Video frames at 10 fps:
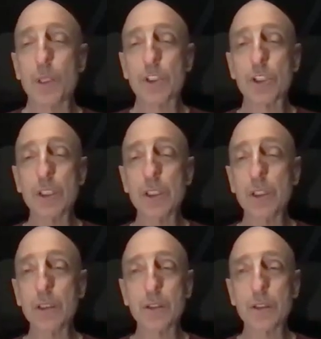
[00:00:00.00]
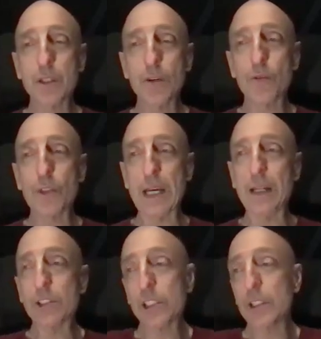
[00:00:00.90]
but she
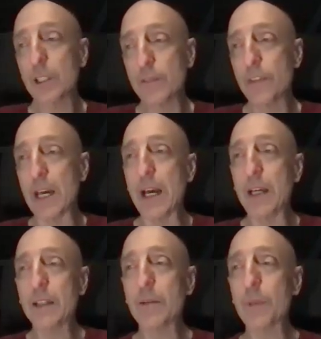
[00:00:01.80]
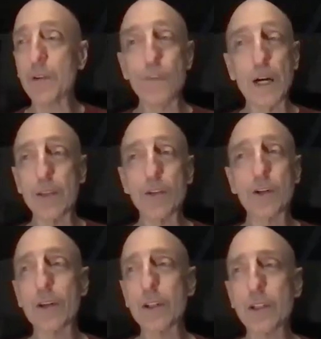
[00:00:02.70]
lived that. And my
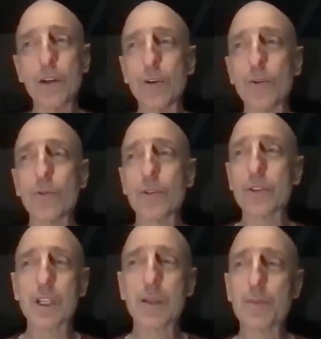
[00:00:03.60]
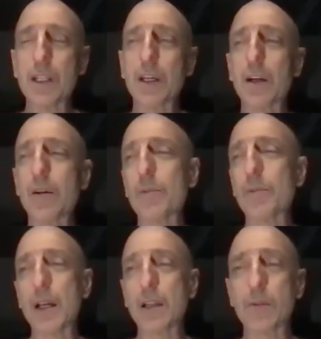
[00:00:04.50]
father, the same thing.
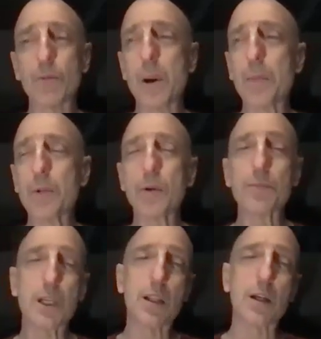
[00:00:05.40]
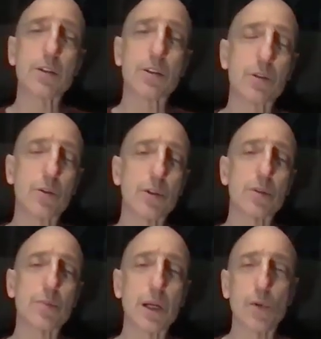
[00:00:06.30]
And I can remember him telling us
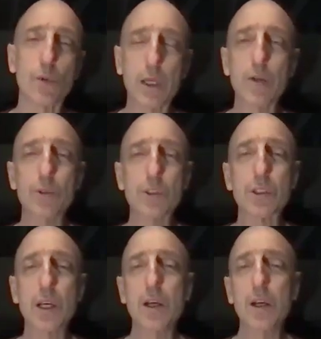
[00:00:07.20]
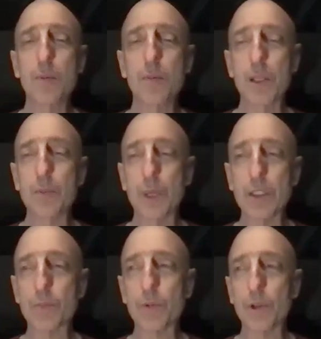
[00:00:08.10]
stories about when he was playing
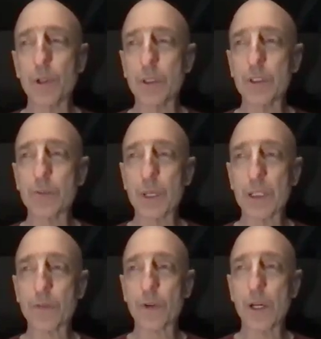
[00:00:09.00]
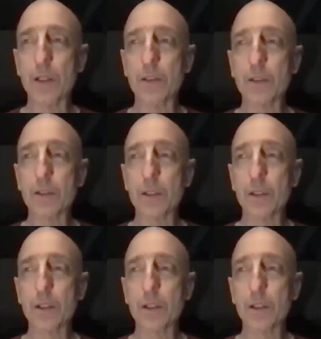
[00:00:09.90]
baseball, and his best friend,